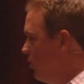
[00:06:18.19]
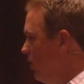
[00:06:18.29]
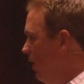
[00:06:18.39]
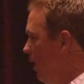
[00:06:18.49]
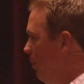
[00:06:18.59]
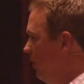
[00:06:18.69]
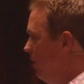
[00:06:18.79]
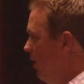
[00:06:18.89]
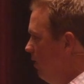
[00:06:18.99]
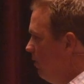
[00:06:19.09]
She ended up at
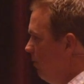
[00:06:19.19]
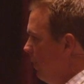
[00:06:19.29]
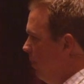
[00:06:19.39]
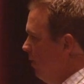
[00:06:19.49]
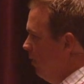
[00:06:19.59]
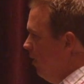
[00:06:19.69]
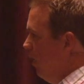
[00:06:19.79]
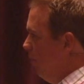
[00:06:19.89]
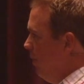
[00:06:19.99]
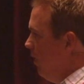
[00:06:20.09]
the
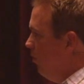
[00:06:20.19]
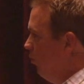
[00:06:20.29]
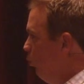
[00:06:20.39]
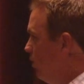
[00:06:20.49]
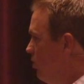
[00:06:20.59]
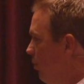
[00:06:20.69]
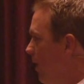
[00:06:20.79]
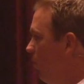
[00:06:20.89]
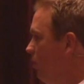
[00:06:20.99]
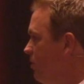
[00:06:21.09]
regional
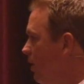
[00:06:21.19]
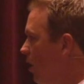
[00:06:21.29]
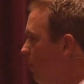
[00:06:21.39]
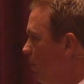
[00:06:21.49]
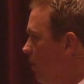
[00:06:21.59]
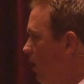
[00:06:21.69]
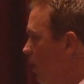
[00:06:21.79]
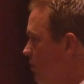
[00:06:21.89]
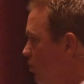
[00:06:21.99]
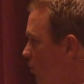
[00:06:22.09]
medical center up in Sioux